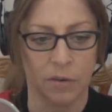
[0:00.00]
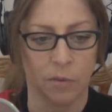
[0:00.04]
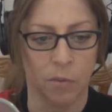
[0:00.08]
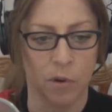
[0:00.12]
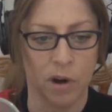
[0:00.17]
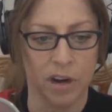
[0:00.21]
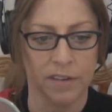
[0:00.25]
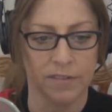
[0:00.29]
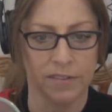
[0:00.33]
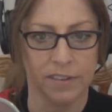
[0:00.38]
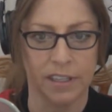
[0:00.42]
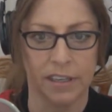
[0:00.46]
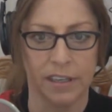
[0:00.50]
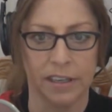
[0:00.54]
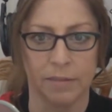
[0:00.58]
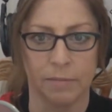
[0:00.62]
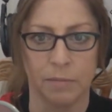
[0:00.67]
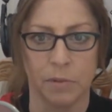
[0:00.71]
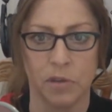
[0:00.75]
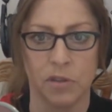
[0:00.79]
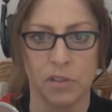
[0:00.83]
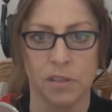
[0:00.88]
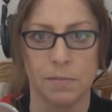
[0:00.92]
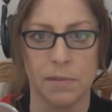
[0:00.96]
One of the
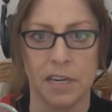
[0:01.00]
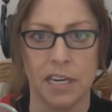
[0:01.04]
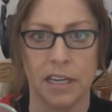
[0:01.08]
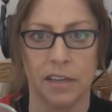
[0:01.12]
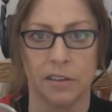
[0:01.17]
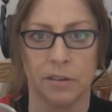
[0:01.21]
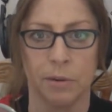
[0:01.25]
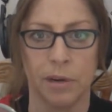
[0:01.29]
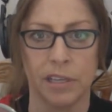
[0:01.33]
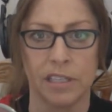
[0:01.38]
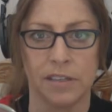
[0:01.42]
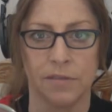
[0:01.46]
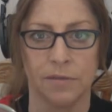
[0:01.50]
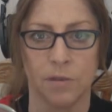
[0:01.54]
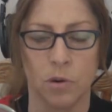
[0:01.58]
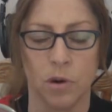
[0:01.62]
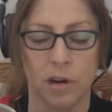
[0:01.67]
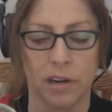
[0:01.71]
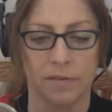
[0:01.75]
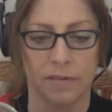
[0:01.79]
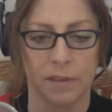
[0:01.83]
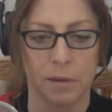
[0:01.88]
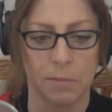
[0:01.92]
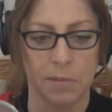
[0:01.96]
most immediate threats of
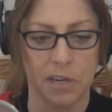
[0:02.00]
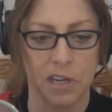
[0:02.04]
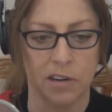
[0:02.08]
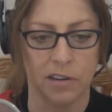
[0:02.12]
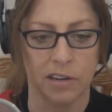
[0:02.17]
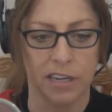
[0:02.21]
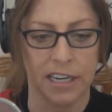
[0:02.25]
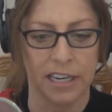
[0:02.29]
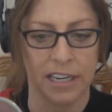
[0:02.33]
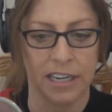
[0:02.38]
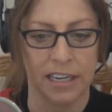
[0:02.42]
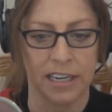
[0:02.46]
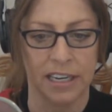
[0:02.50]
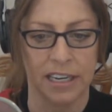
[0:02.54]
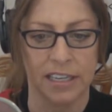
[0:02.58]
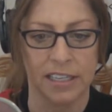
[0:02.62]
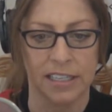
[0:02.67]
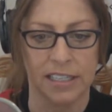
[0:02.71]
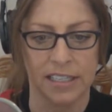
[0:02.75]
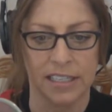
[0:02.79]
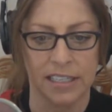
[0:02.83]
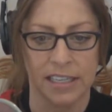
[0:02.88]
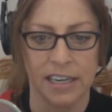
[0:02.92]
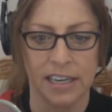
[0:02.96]
quantum computing
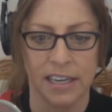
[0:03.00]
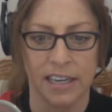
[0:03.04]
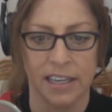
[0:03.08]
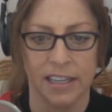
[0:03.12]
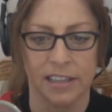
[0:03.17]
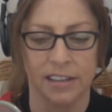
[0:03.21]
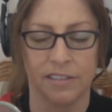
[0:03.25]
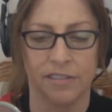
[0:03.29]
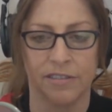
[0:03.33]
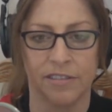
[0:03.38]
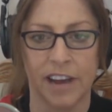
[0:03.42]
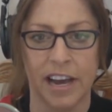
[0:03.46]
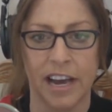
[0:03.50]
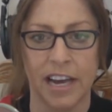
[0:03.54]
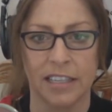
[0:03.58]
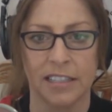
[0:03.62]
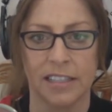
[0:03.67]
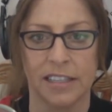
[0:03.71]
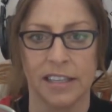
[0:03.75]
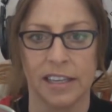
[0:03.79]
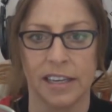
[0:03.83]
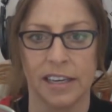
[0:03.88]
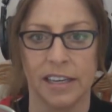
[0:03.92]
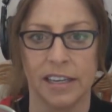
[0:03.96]
is the
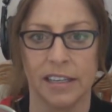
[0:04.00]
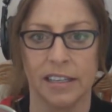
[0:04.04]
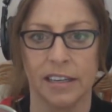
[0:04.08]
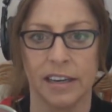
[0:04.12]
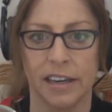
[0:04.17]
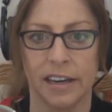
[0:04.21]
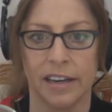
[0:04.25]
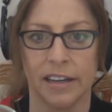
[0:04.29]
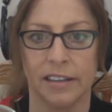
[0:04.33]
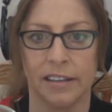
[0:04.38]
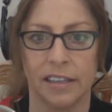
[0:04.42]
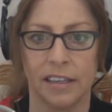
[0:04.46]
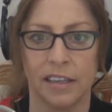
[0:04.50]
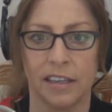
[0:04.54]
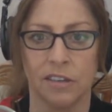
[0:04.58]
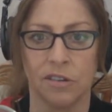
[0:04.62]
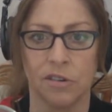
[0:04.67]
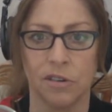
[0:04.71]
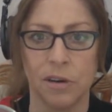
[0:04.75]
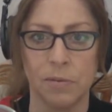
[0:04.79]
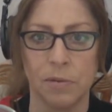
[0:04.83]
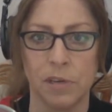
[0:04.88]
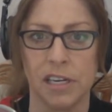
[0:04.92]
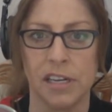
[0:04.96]
fact that the
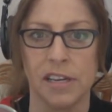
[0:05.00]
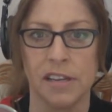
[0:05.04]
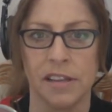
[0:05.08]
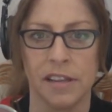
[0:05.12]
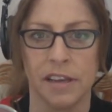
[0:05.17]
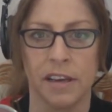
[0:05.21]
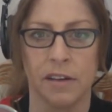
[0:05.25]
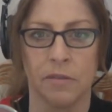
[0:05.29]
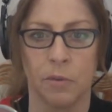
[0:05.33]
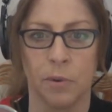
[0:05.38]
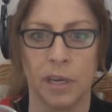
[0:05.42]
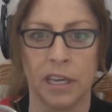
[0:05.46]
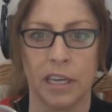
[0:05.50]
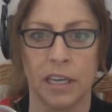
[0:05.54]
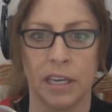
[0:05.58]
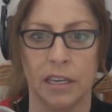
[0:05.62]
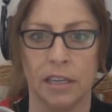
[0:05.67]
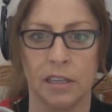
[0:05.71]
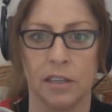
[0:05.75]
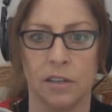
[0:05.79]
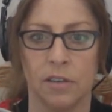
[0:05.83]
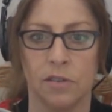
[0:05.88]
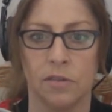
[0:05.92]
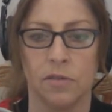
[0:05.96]
encryption that we
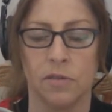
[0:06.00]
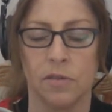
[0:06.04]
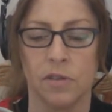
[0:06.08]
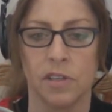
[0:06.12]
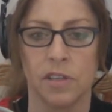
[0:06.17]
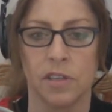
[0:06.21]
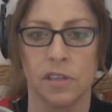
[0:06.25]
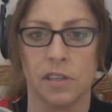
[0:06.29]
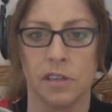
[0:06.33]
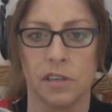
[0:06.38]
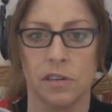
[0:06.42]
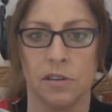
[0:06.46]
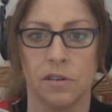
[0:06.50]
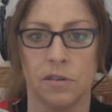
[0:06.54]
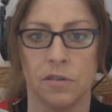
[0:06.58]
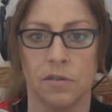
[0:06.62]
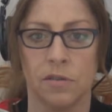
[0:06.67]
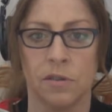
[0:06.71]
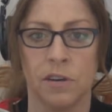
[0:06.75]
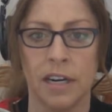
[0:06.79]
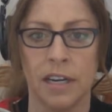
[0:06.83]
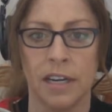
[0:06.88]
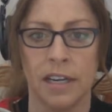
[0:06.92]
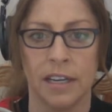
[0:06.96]
use
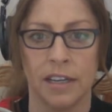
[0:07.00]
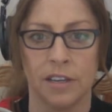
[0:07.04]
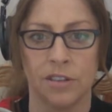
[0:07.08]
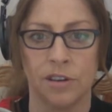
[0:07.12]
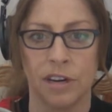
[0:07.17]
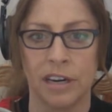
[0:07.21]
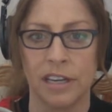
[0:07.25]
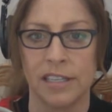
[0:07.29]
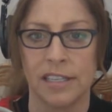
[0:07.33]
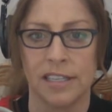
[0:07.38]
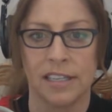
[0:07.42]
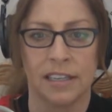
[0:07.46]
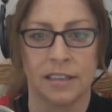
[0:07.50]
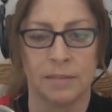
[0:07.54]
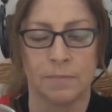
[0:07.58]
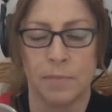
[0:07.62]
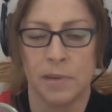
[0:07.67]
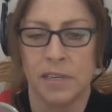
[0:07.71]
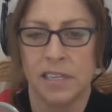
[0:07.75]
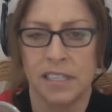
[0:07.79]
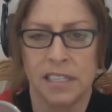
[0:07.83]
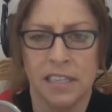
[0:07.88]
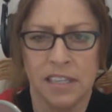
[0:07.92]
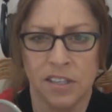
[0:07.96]
to transact
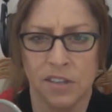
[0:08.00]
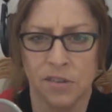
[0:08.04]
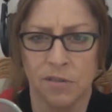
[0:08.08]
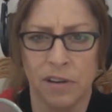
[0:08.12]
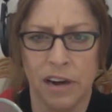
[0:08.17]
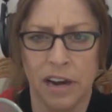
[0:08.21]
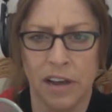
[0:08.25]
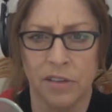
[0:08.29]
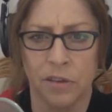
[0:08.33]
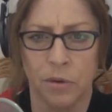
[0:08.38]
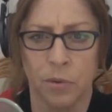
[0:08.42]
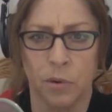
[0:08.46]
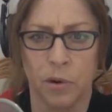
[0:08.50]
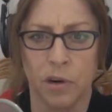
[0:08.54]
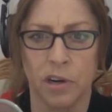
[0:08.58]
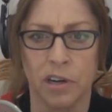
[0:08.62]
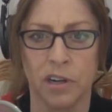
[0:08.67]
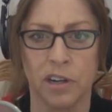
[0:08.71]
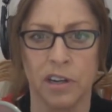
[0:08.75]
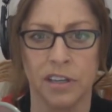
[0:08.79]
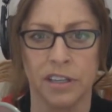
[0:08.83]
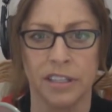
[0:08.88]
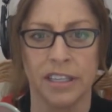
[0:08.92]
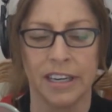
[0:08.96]
business around the
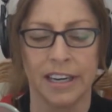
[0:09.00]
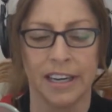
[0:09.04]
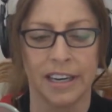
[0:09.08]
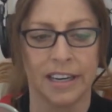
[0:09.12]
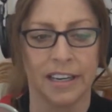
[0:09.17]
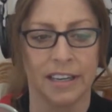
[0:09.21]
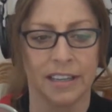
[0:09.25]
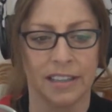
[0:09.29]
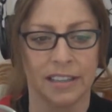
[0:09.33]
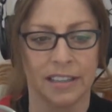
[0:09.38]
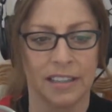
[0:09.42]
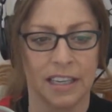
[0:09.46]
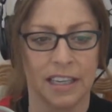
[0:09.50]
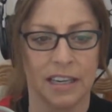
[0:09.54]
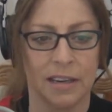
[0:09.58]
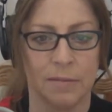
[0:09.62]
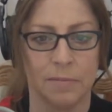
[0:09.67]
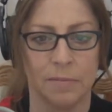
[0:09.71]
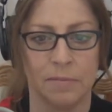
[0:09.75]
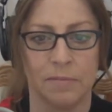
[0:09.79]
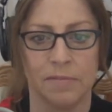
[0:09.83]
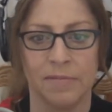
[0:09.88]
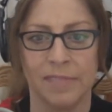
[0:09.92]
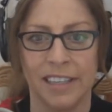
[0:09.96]
world,
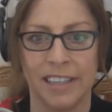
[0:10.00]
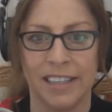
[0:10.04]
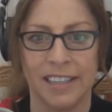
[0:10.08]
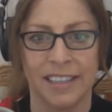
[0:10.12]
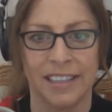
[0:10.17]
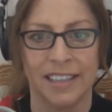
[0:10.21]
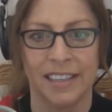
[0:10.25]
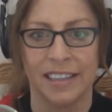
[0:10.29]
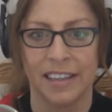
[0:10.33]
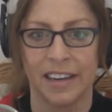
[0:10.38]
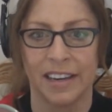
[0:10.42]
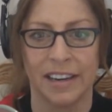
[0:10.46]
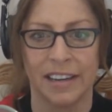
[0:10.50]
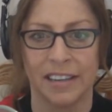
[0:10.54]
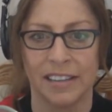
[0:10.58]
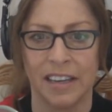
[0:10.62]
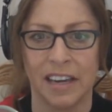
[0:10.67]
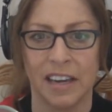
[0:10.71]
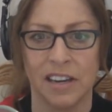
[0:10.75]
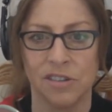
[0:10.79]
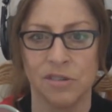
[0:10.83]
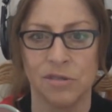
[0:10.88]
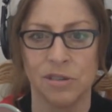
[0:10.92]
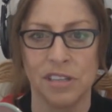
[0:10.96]
keep
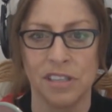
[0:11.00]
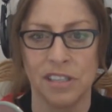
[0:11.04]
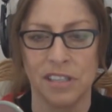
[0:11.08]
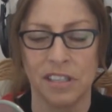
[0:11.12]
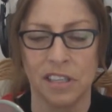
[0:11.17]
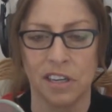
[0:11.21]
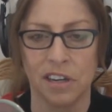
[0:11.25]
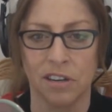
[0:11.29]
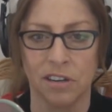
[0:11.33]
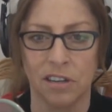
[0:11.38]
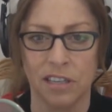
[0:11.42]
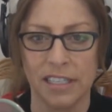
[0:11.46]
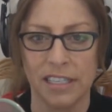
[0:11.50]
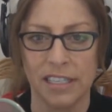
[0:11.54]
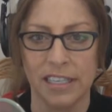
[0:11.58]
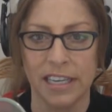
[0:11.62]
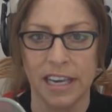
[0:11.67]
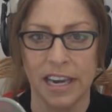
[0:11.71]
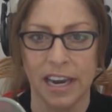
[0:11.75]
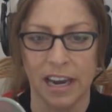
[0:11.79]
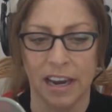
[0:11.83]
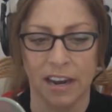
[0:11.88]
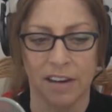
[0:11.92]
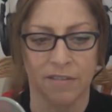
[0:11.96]
countries secure and
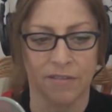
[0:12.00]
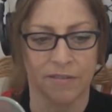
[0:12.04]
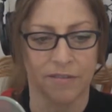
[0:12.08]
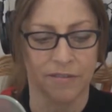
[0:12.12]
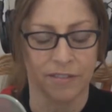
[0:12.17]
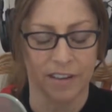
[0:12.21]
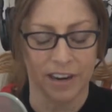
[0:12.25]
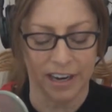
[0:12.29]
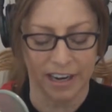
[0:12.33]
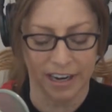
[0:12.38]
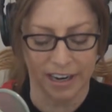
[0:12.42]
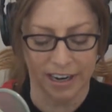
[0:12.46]
safe,